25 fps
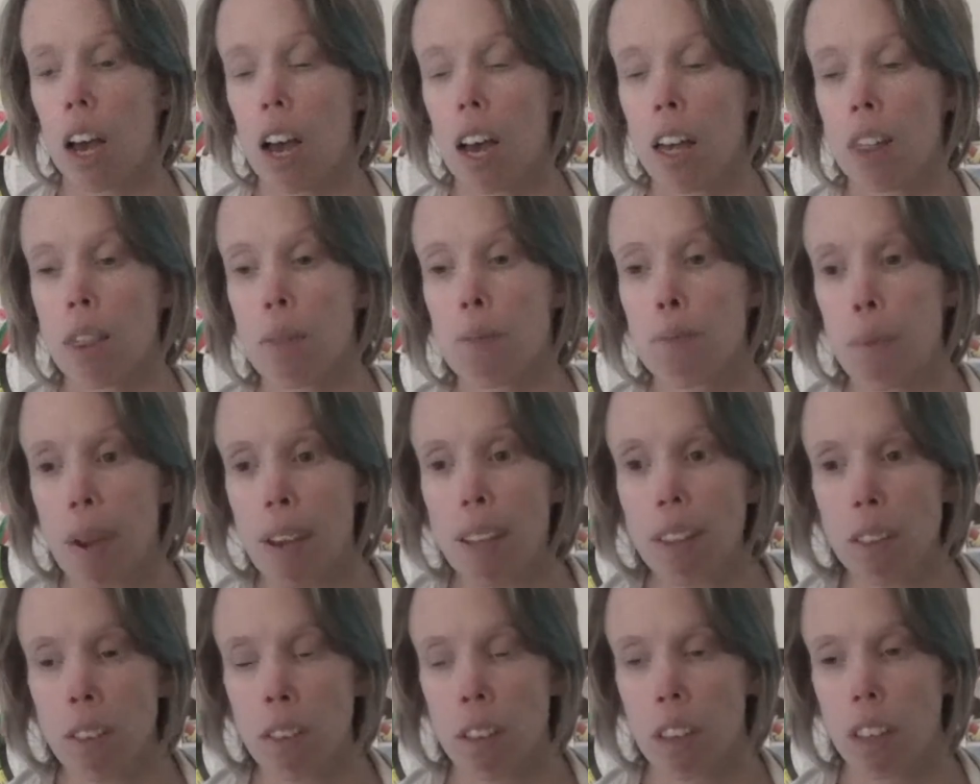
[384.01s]
And the
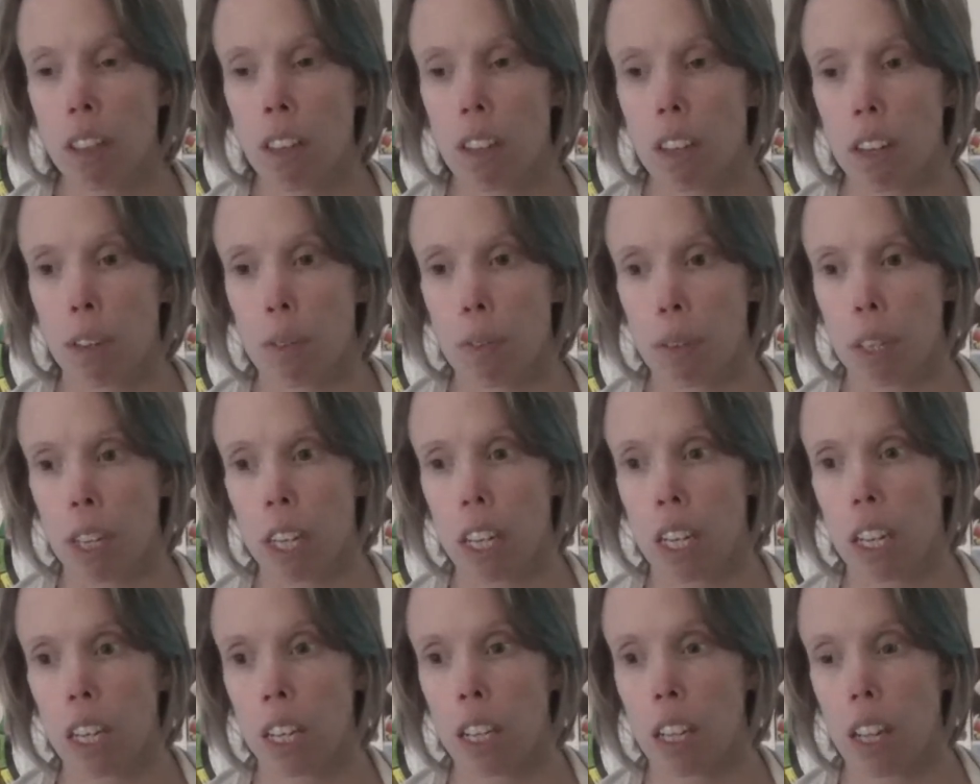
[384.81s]
main thing that I
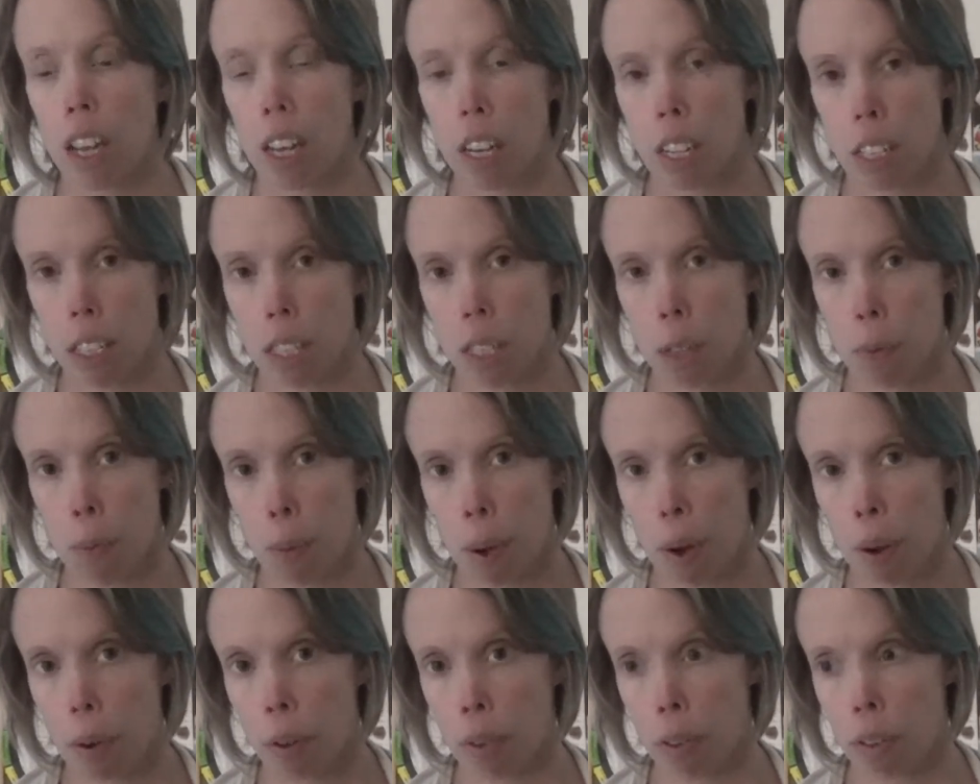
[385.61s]
really like
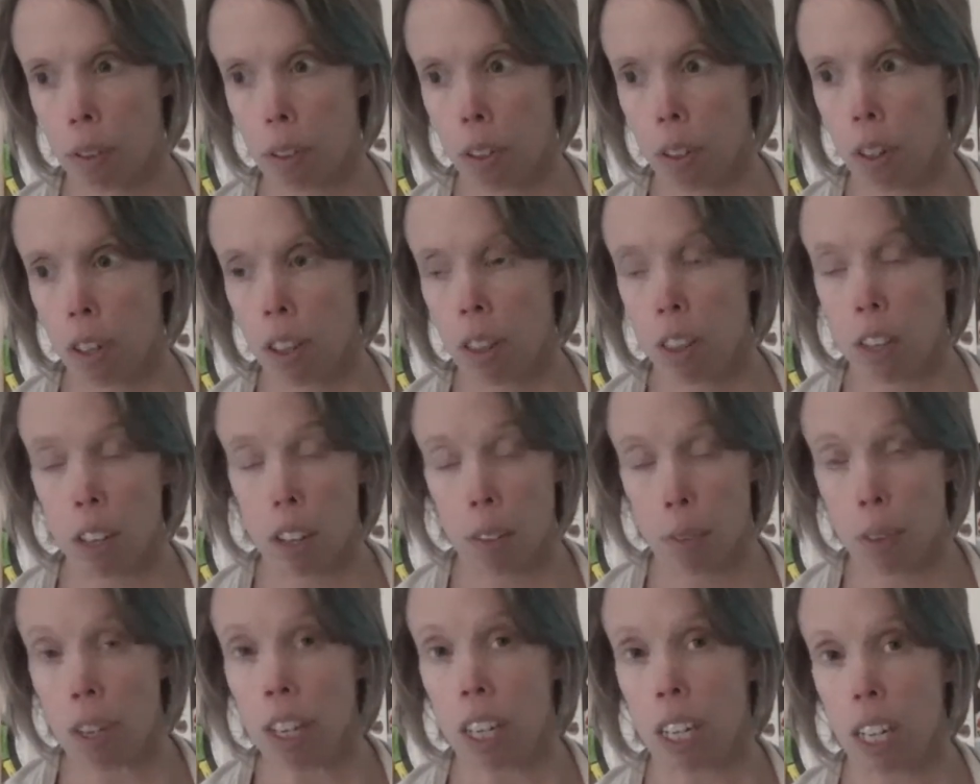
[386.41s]
about
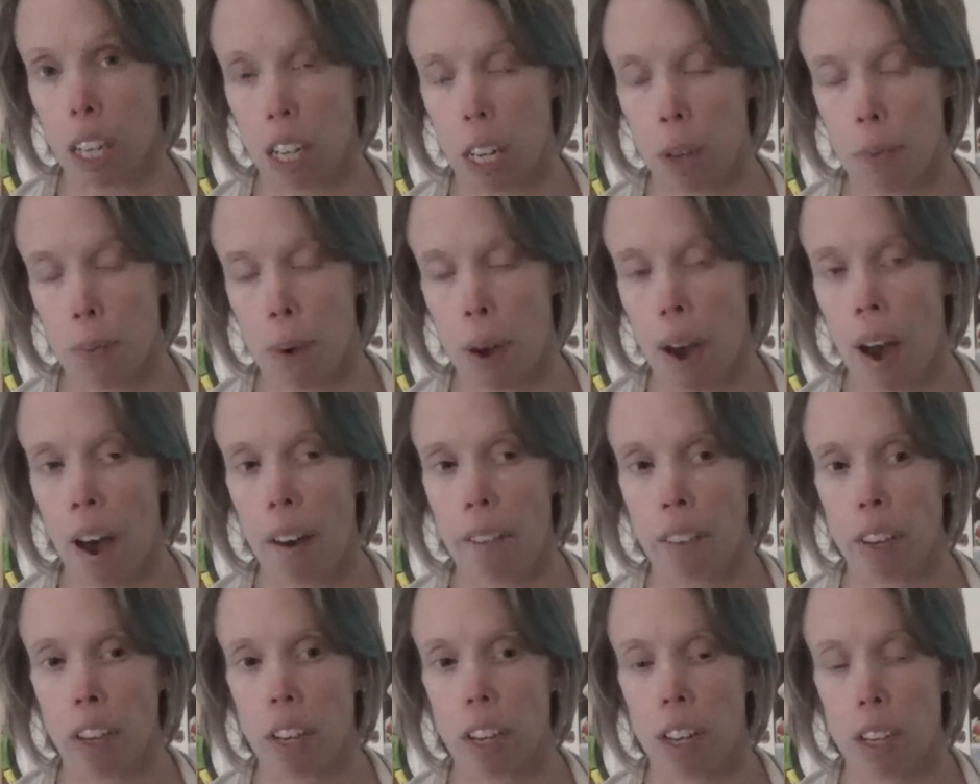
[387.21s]

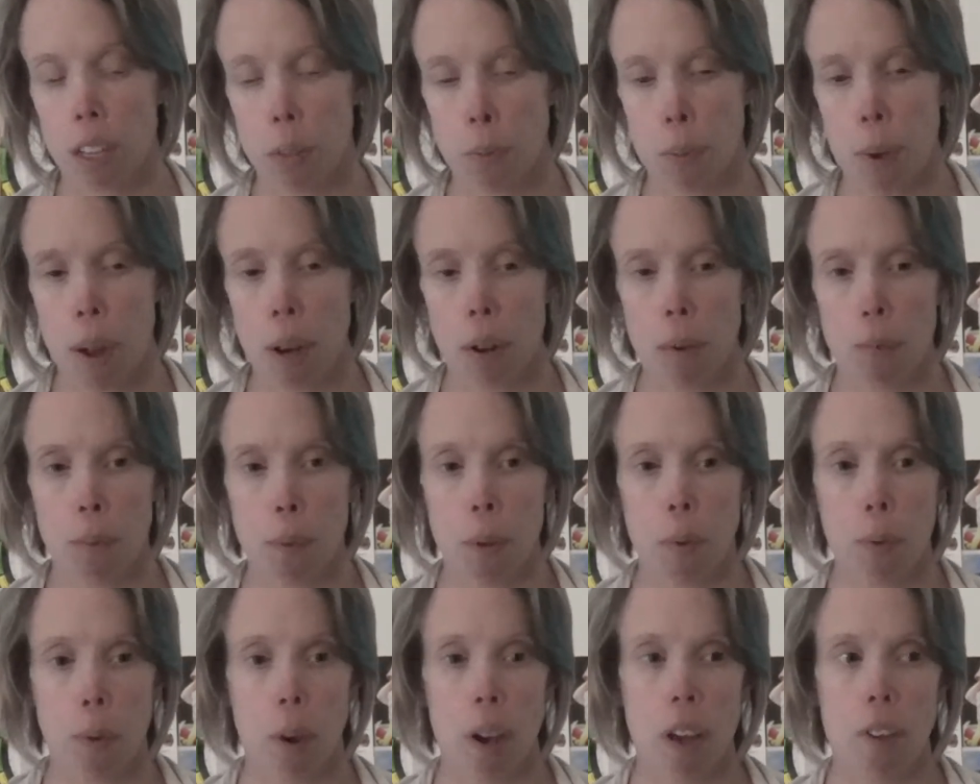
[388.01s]
having an independent
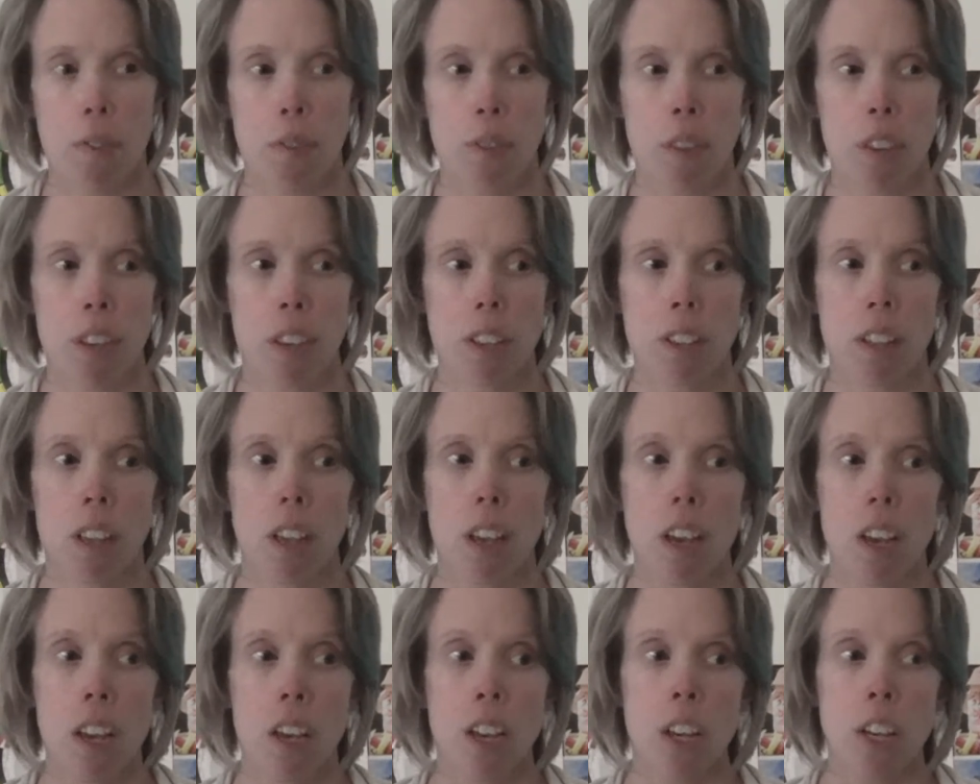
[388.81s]
midwife is
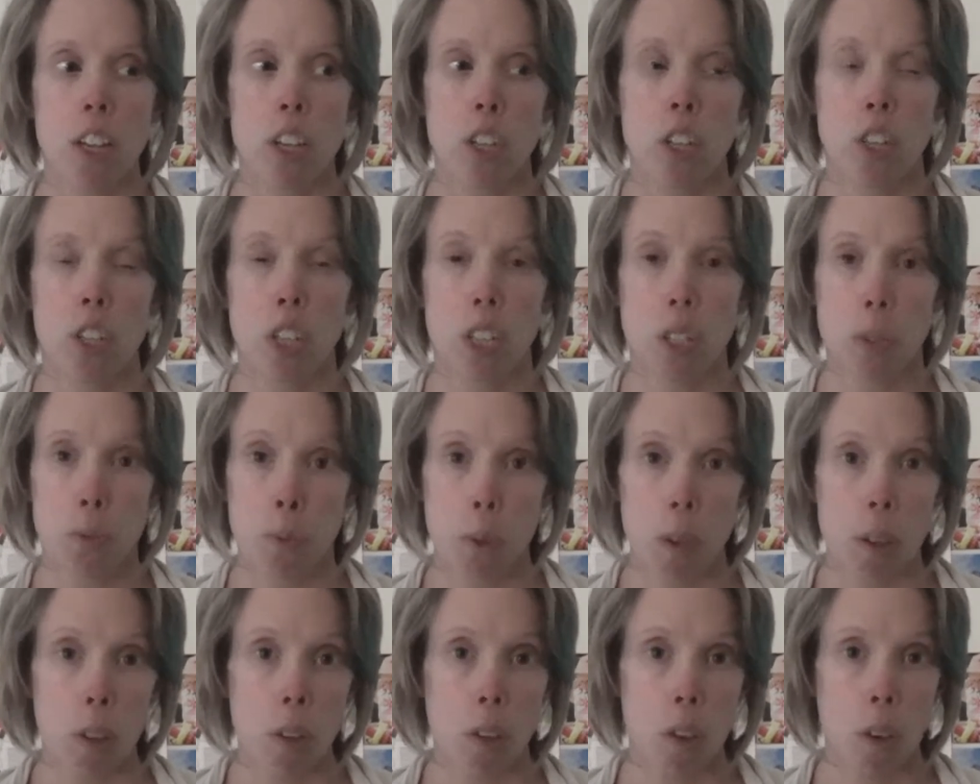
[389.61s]
she's
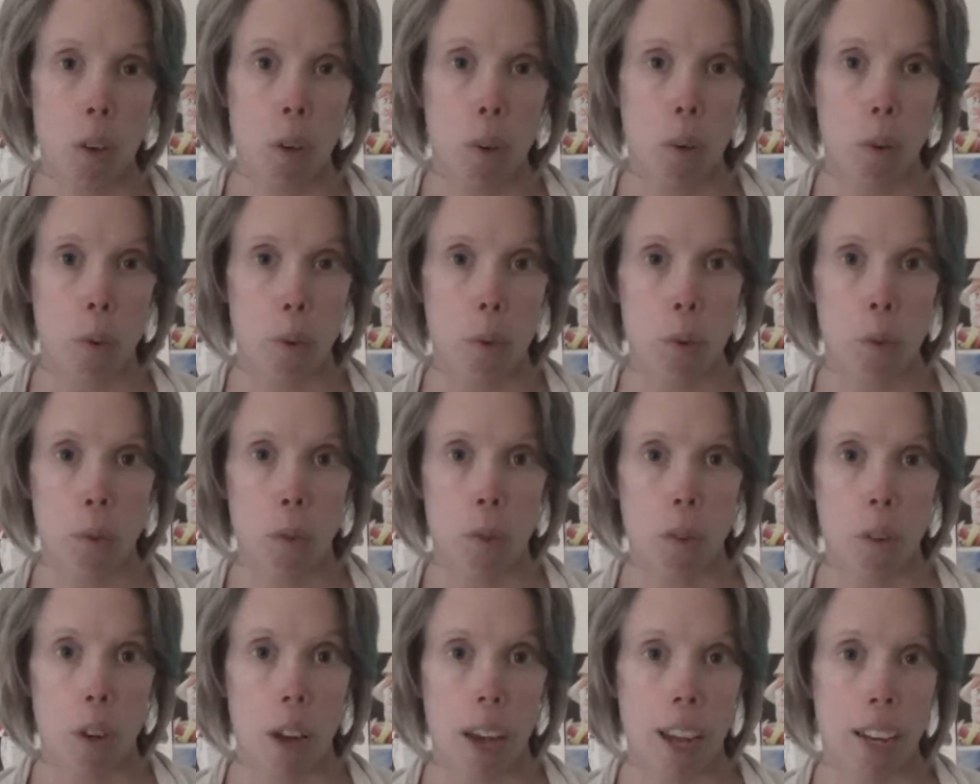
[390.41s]
with you
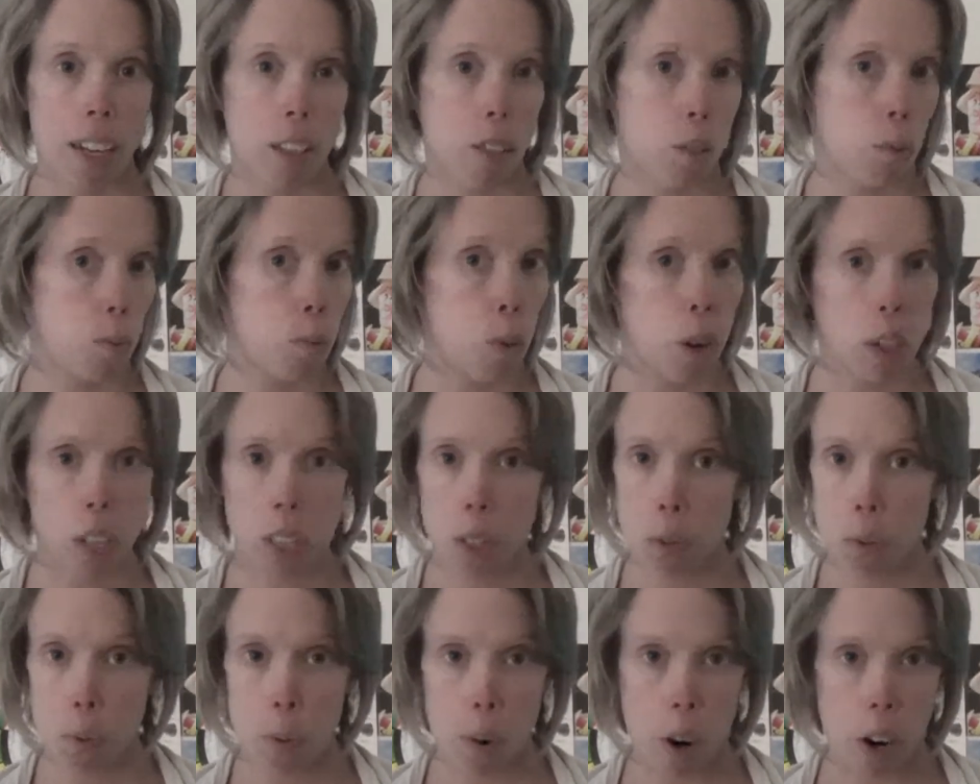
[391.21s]
and it's
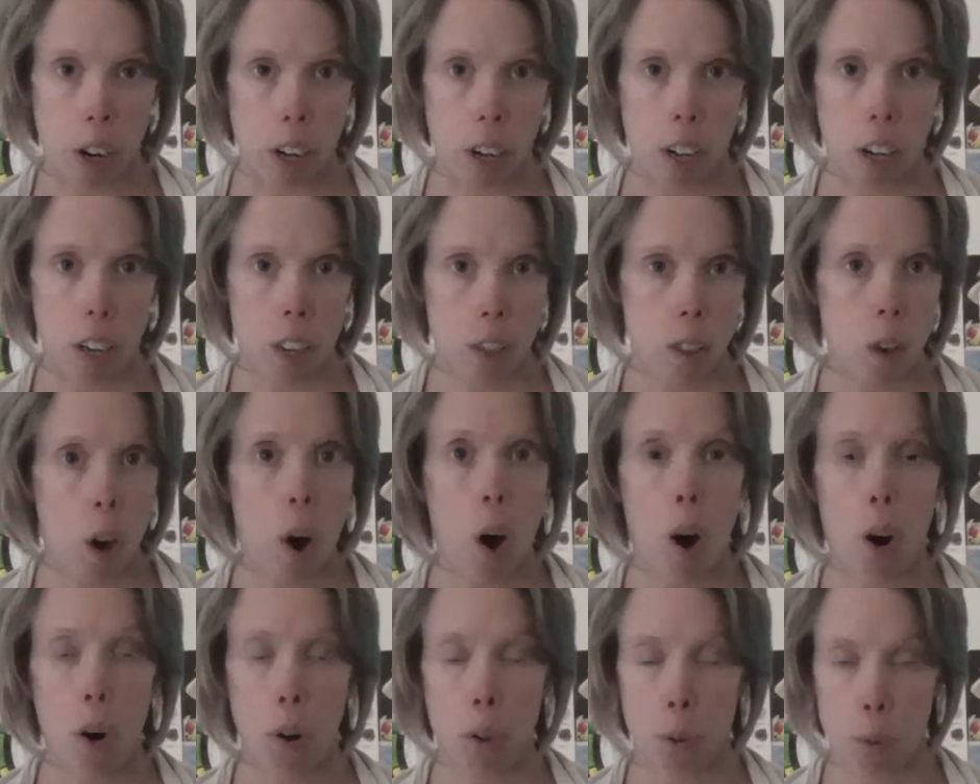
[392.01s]
one-to-one the
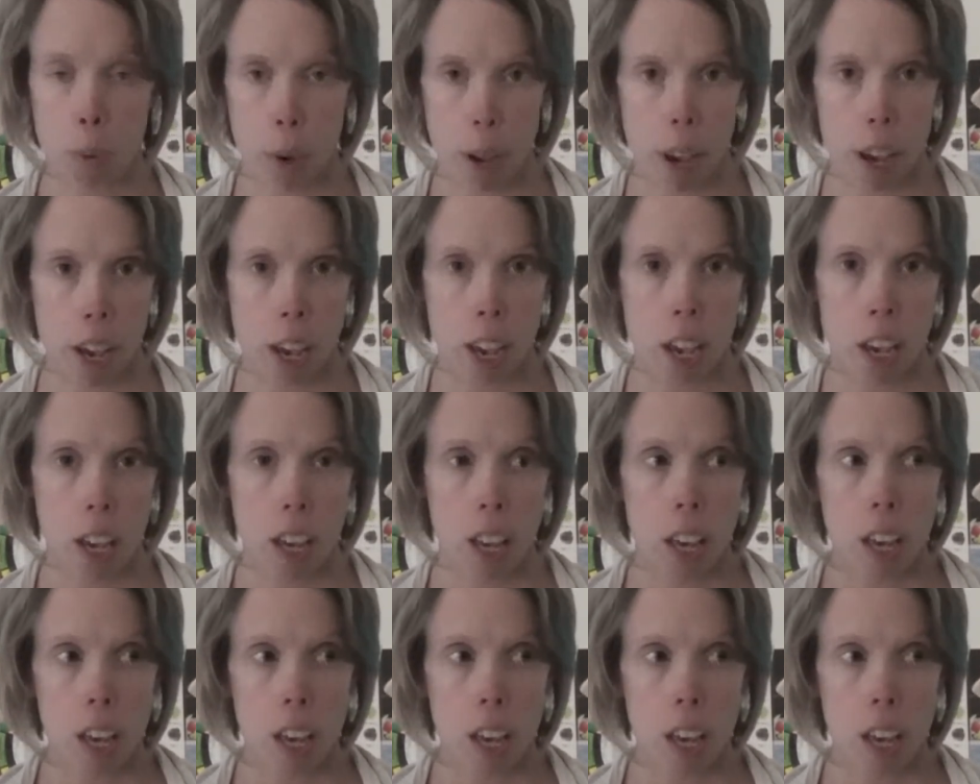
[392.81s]
whole way.